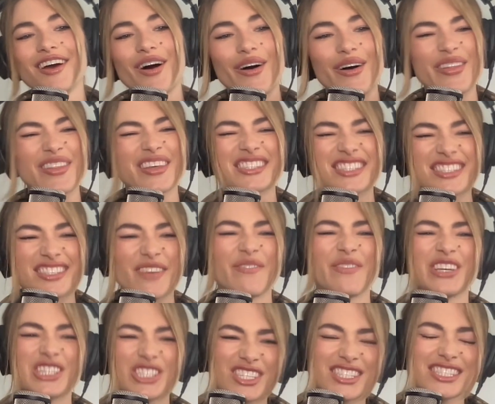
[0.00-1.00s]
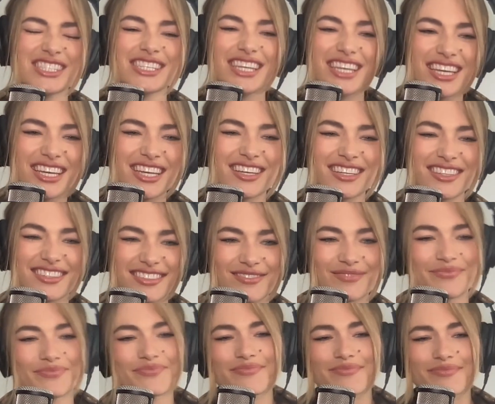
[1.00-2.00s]
all this efficiency
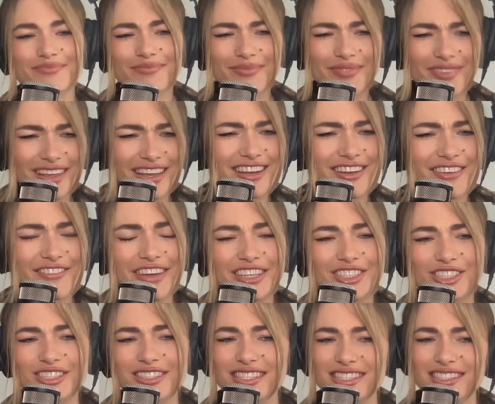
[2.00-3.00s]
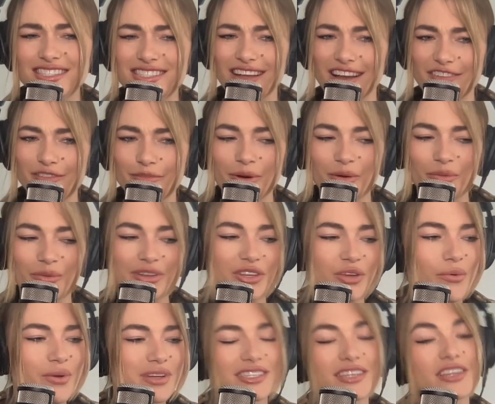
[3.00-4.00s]
and innovations and stuff. But when
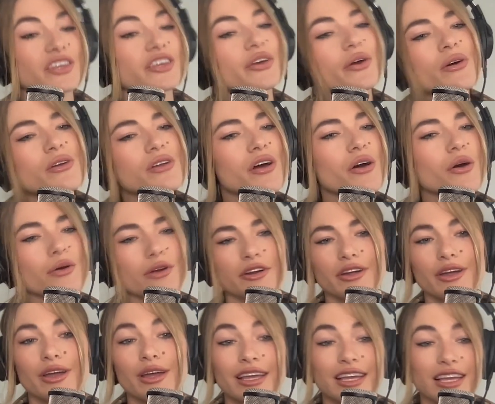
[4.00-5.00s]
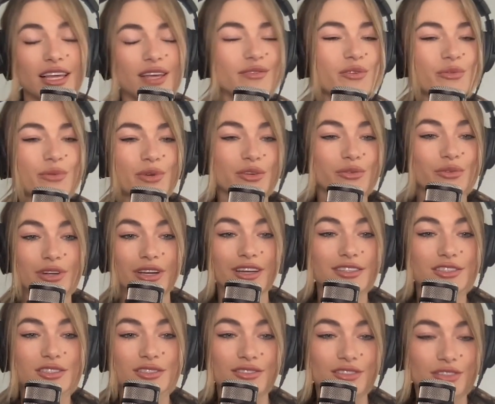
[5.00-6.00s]
you went to Kyoto, or even when you were
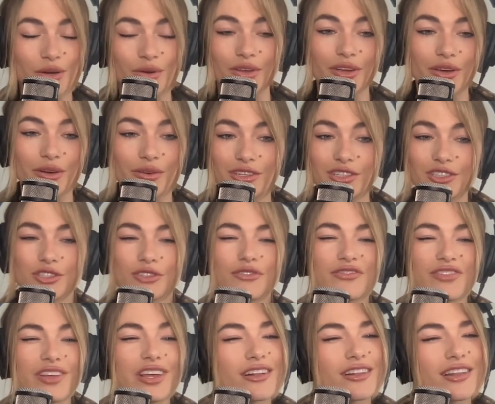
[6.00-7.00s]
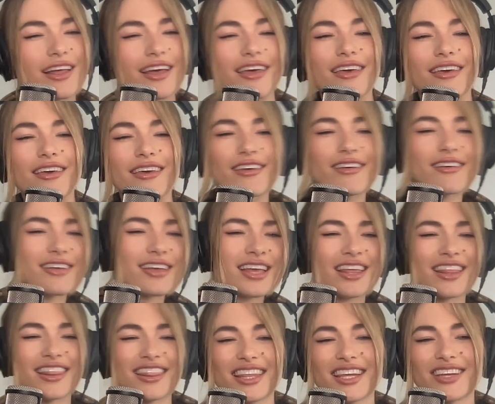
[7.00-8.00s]
in Tokyo, did you feel like
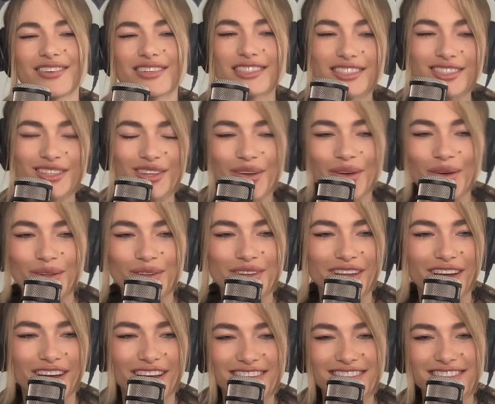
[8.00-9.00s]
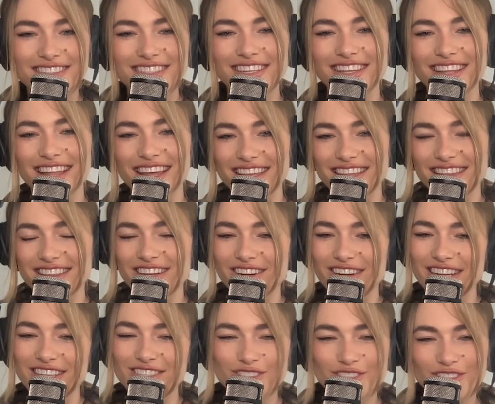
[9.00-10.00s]
they were still holding on to like
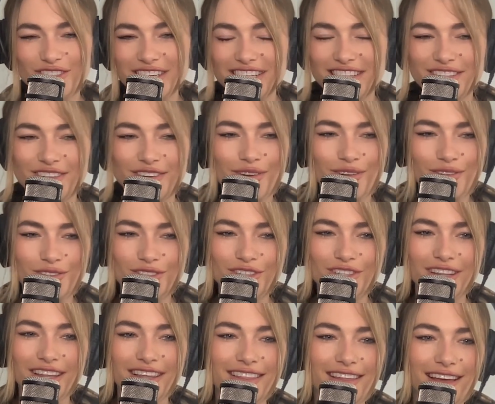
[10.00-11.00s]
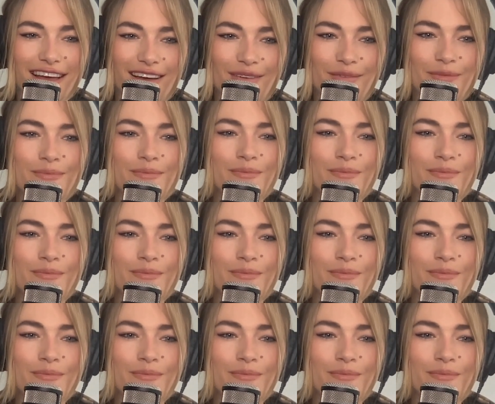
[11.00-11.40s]
their history and their culture like that?